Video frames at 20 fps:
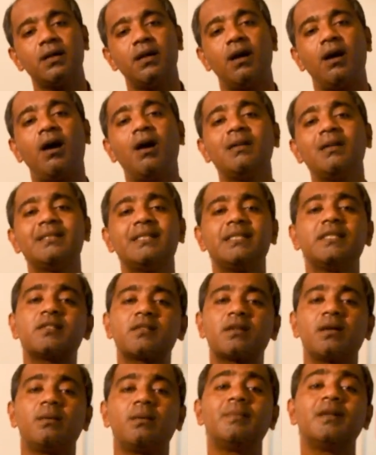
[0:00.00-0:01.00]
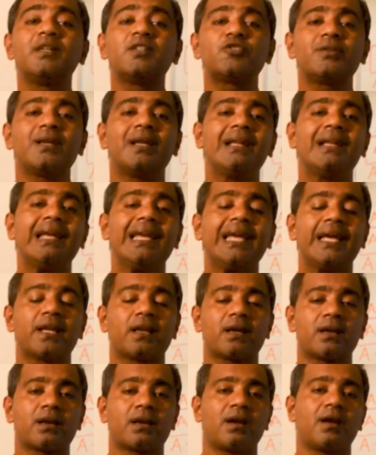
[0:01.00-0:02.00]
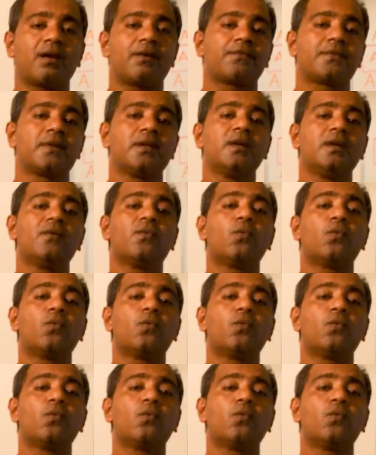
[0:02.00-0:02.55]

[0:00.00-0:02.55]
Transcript: all these commercial aircraft